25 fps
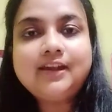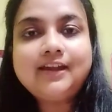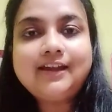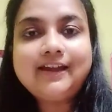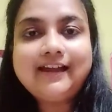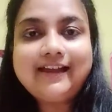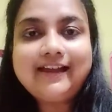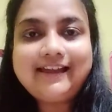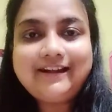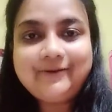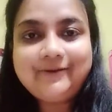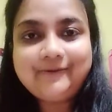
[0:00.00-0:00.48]

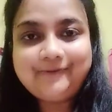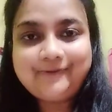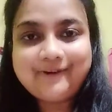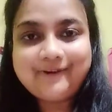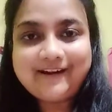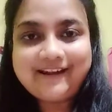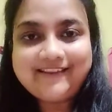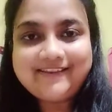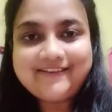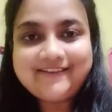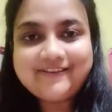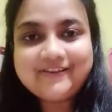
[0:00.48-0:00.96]
Hello
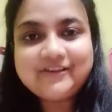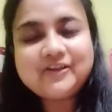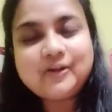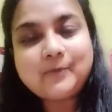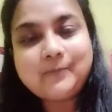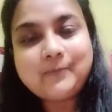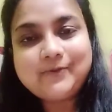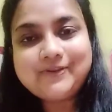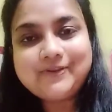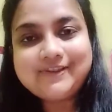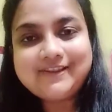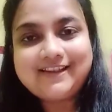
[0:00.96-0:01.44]
friends,
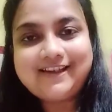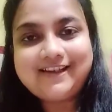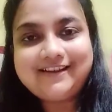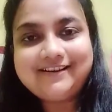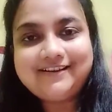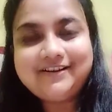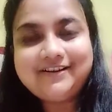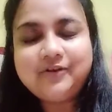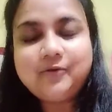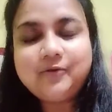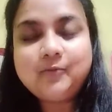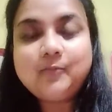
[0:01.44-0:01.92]

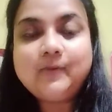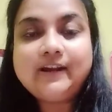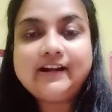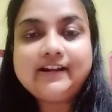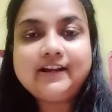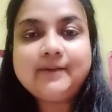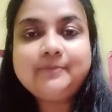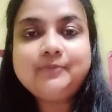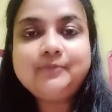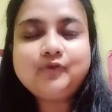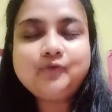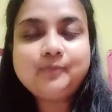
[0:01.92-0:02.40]
Namaskar.
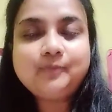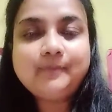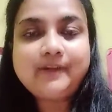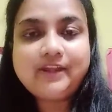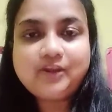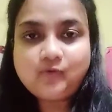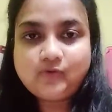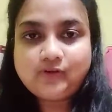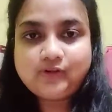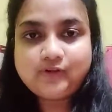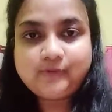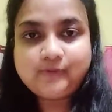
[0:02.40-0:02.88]
Welcome to my
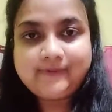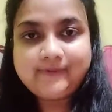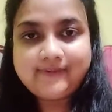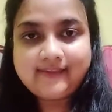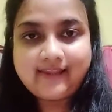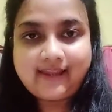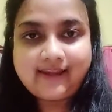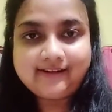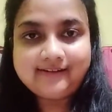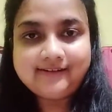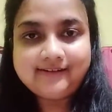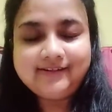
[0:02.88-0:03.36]
YouTube
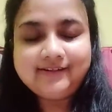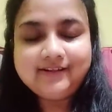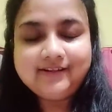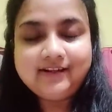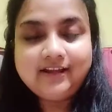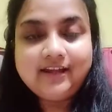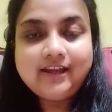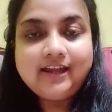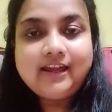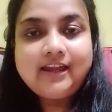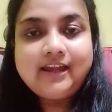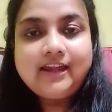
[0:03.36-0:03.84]
channel.
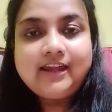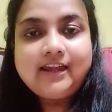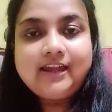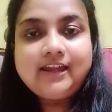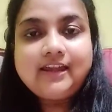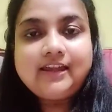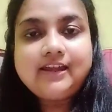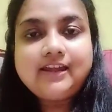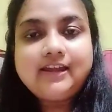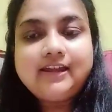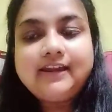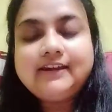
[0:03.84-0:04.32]

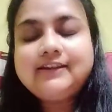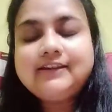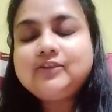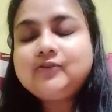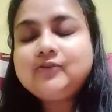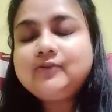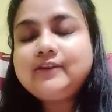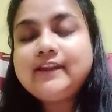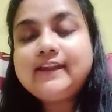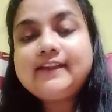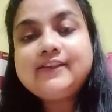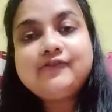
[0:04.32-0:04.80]
In
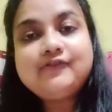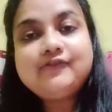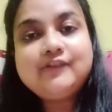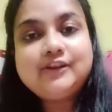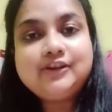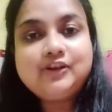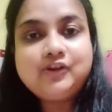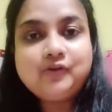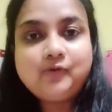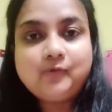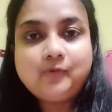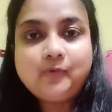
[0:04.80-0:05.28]
today's
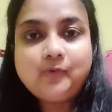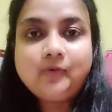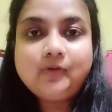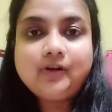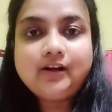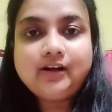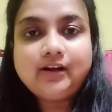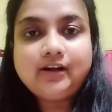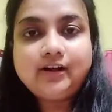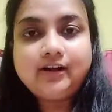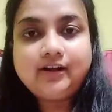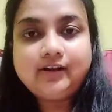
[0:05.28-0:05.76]
video,
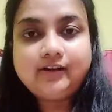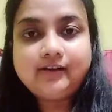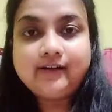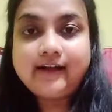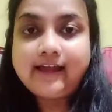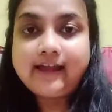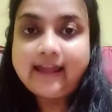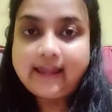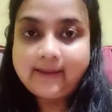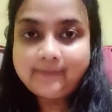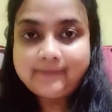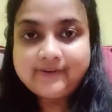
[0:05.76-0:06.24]

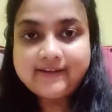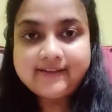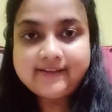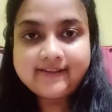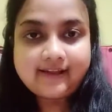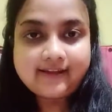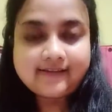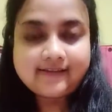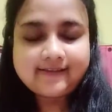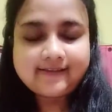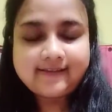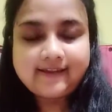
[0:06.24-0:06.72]
I am
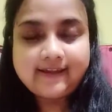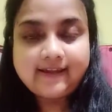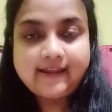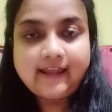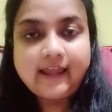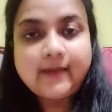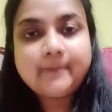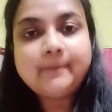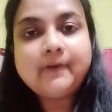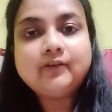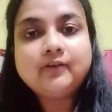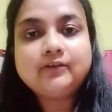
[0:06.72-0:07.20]
discussing
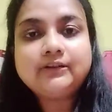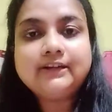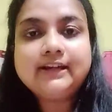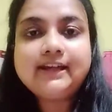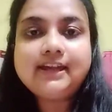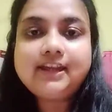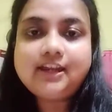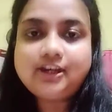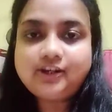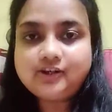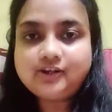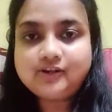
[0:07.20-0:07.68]
about the
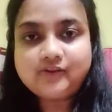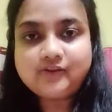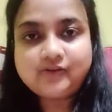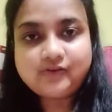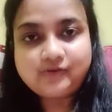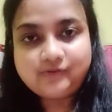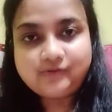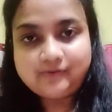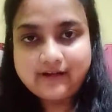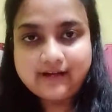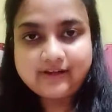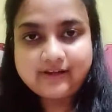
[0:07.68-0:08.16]

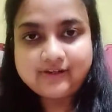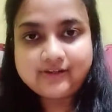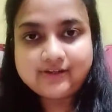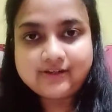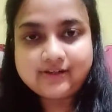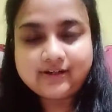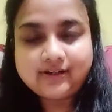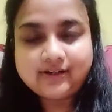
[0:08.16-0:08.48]
international relation.